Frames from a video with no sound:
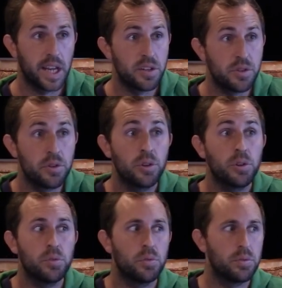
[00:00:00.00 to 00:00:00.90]
and to
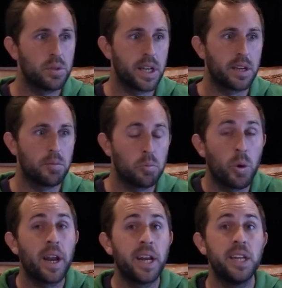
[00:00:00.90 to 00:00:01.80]
know like
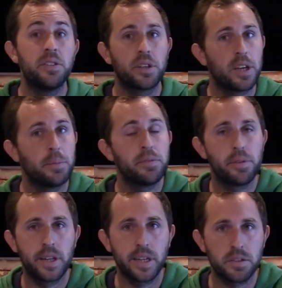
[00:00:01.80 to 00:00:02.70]
what I need to come in
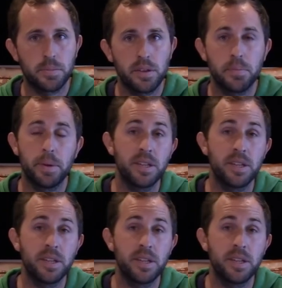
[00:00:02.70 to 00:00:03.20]
for the next month